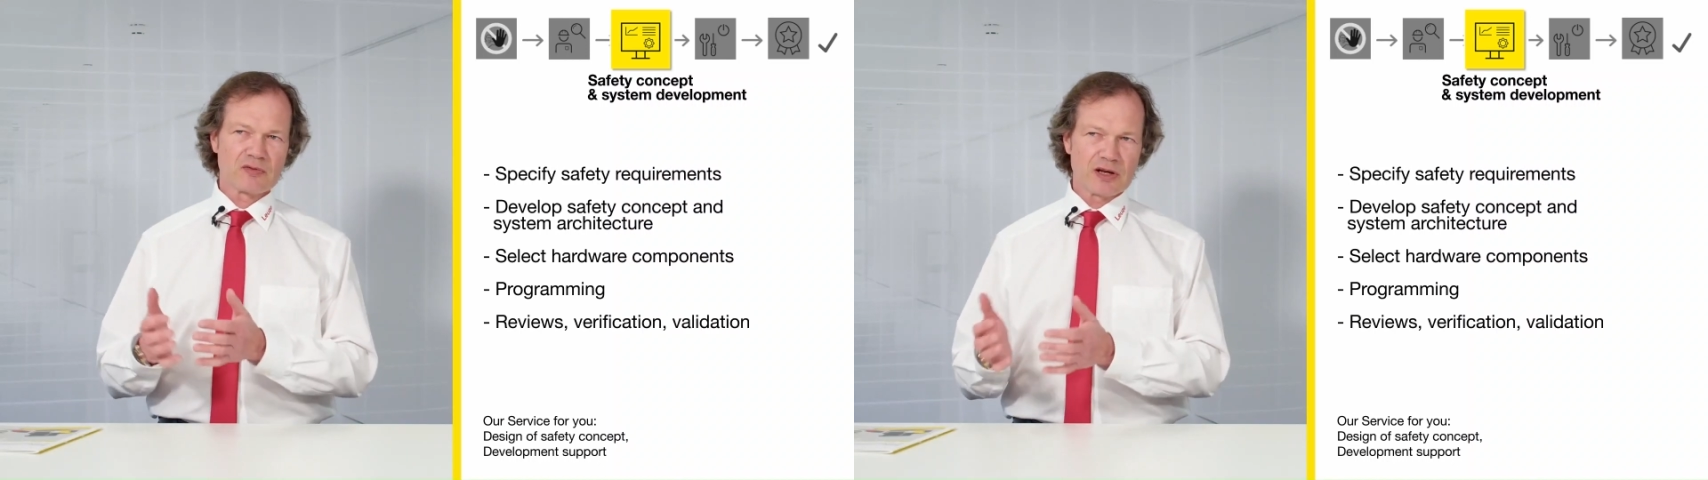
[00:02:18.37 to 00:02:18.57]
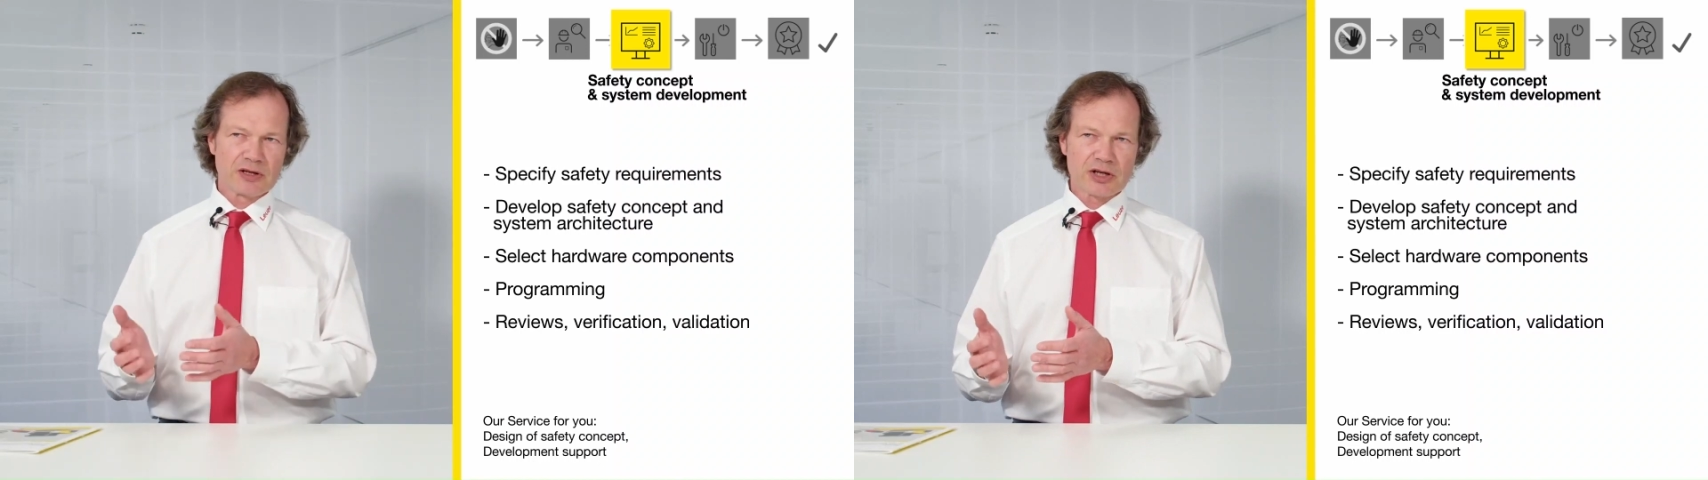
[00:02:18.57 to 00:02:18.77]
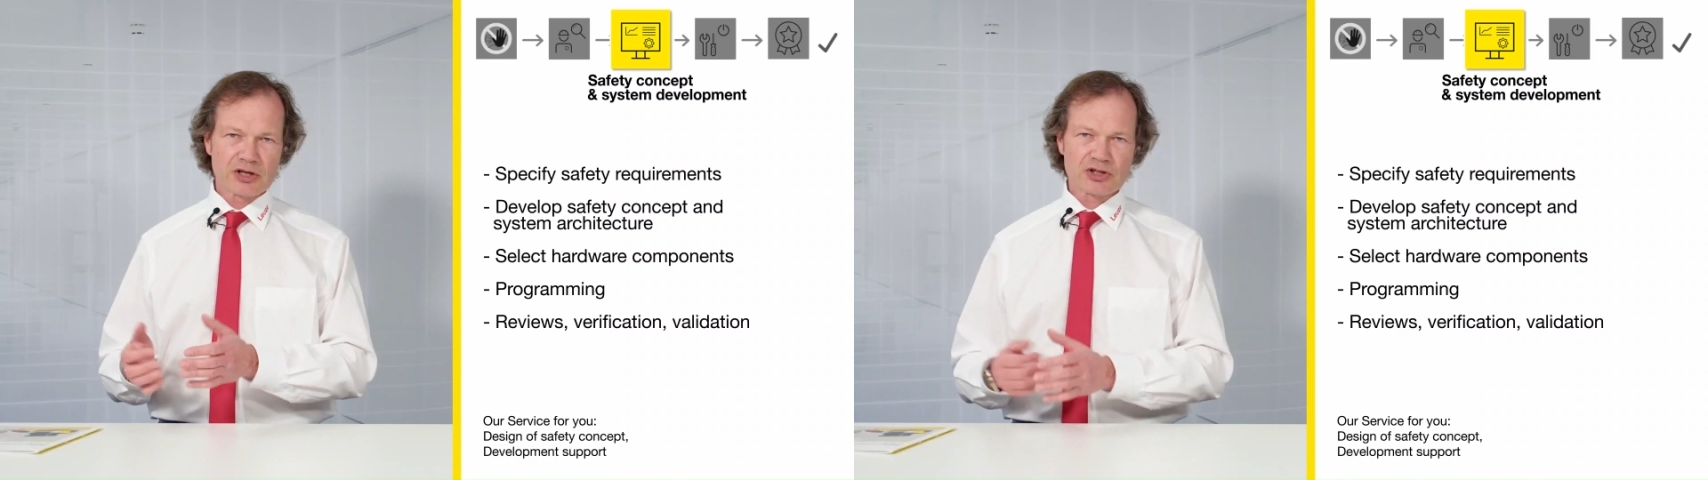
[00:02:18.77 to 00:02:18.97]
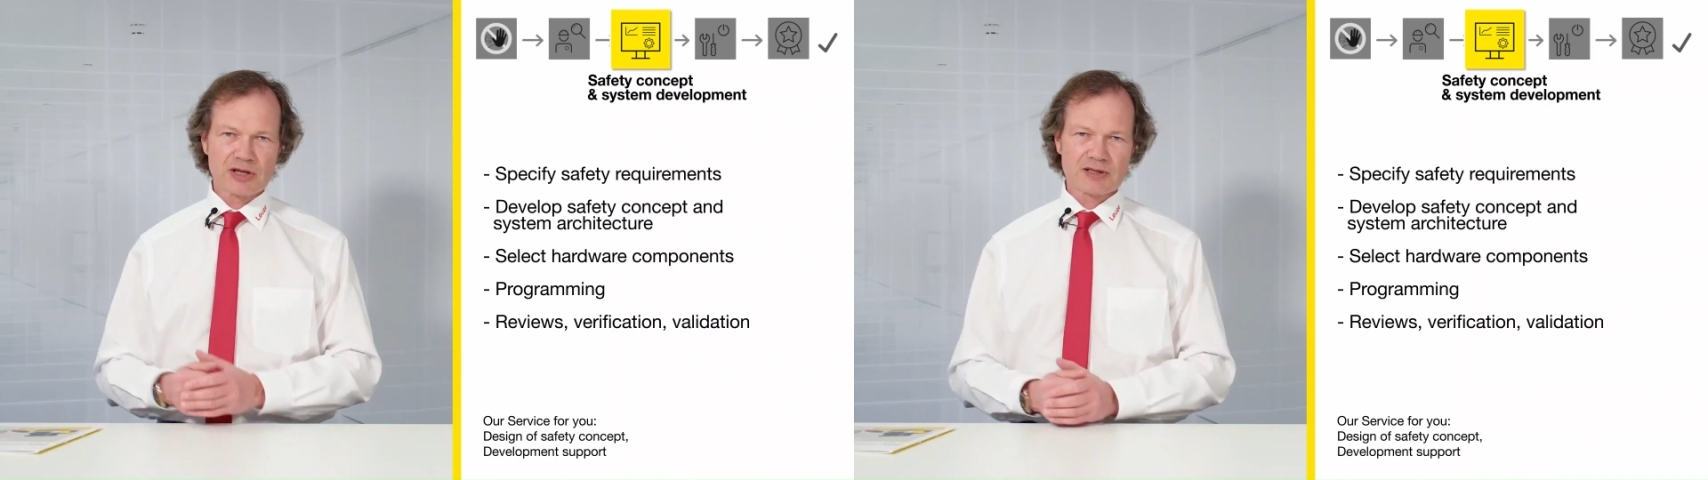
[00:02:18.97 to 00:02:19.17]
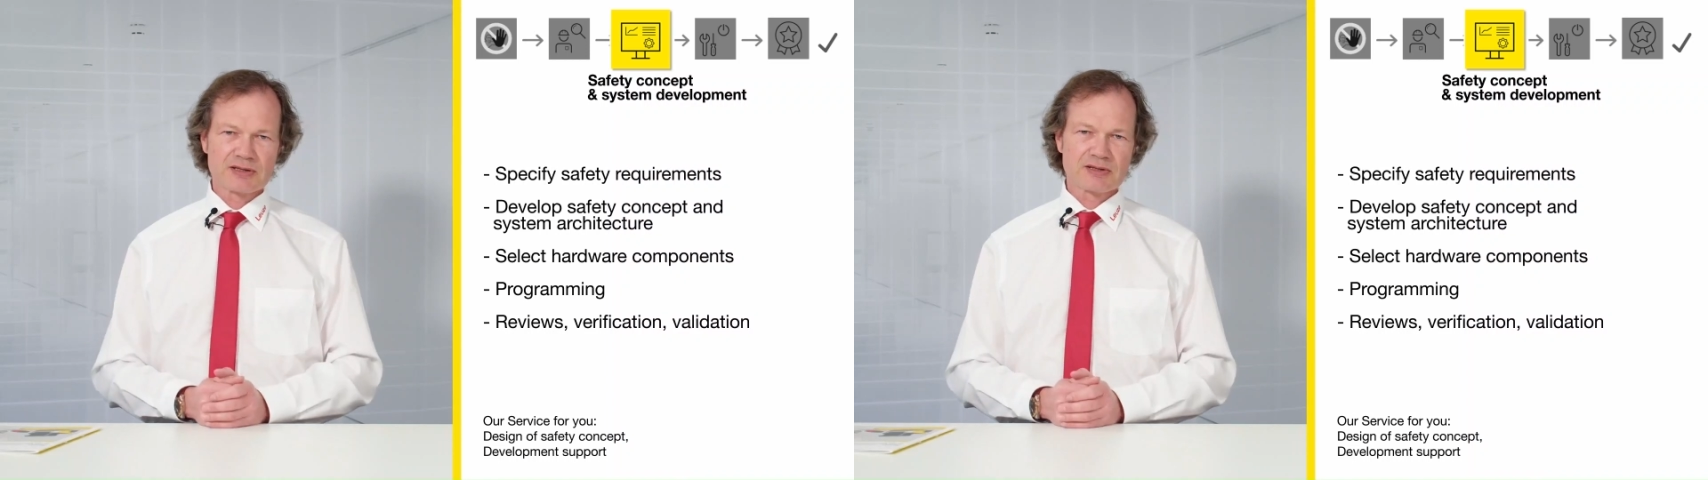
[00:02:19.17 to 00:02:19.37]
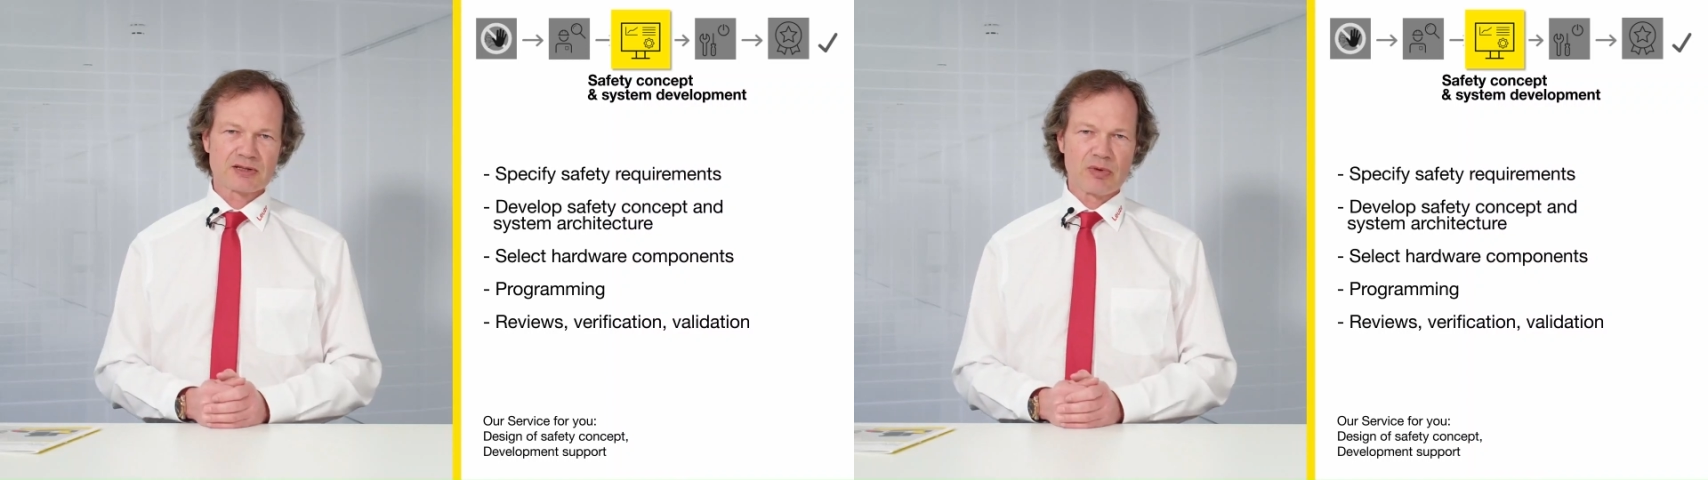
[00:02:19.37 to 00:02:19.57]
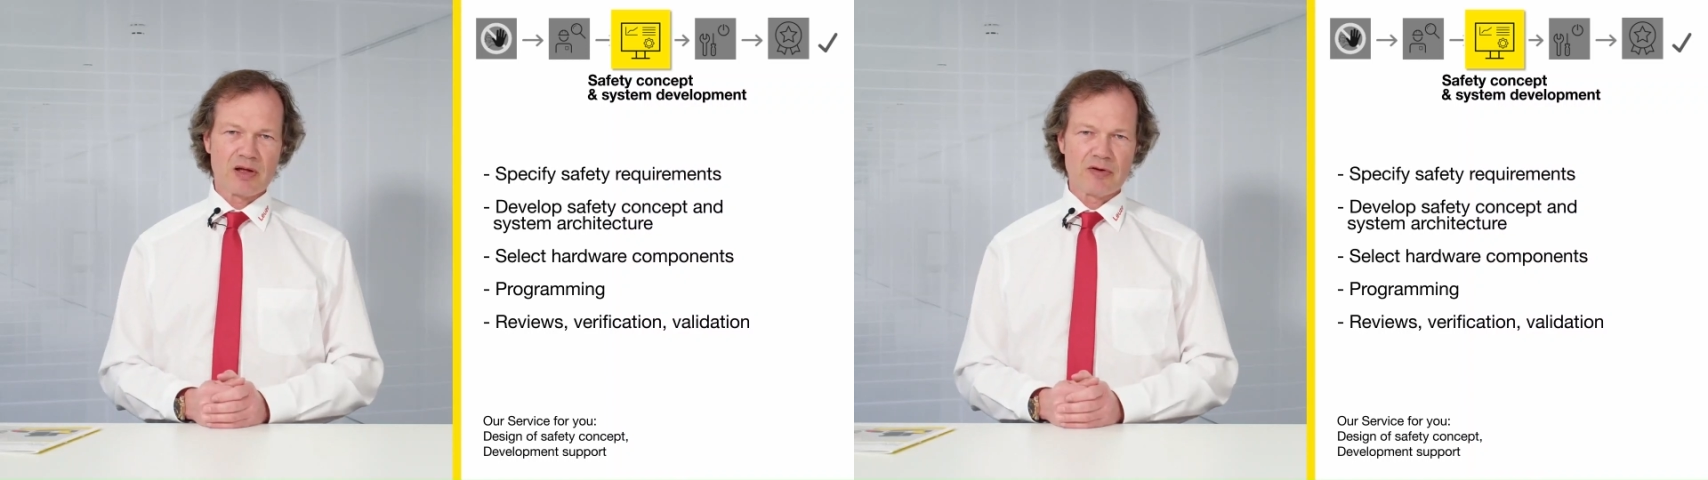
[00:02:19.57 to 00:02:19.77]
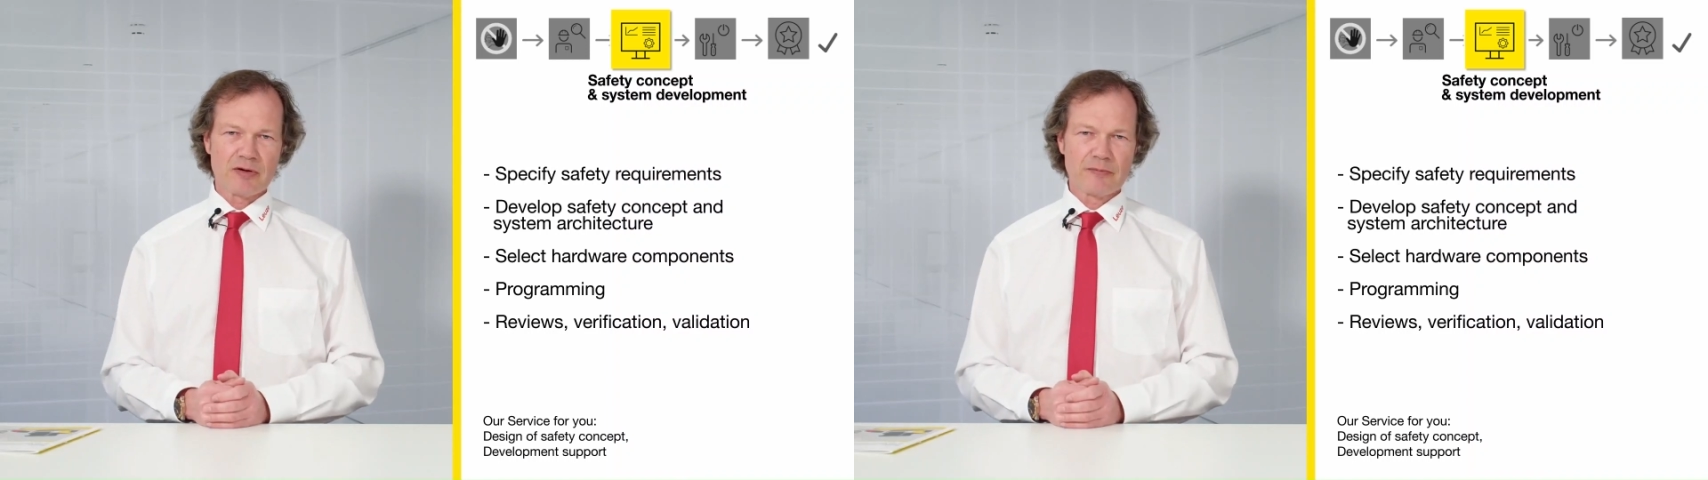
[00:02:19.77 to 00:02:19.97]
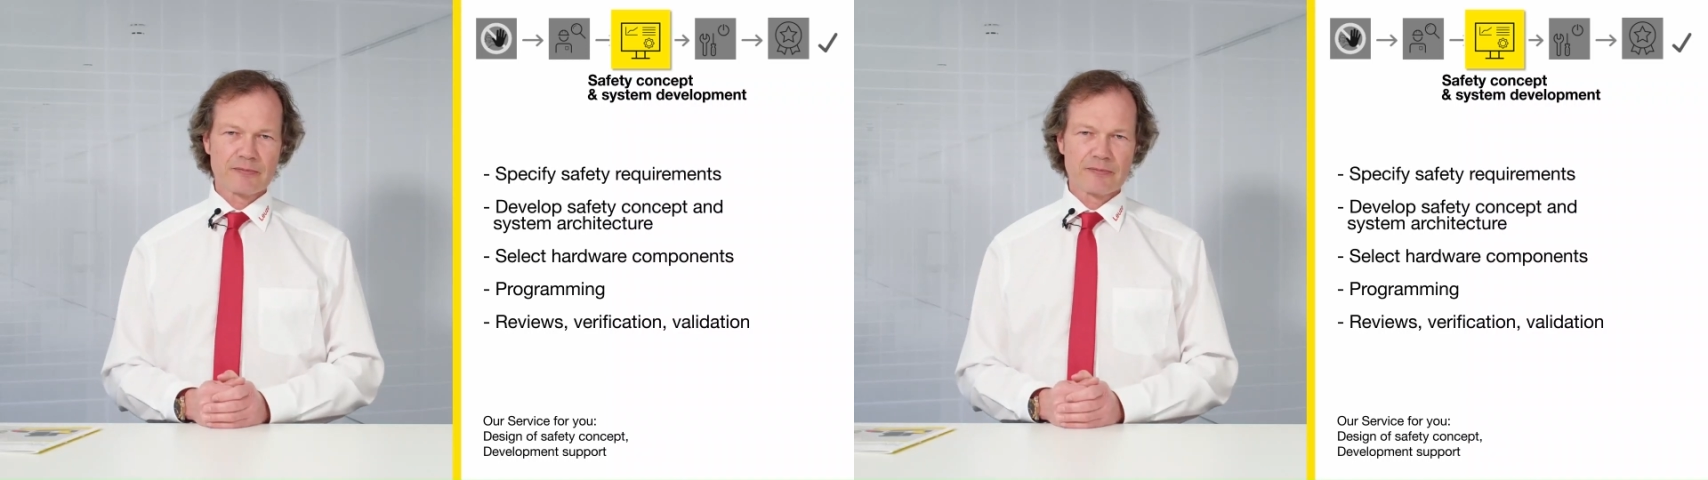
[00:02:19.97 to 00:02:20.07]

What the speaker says: validation at system level.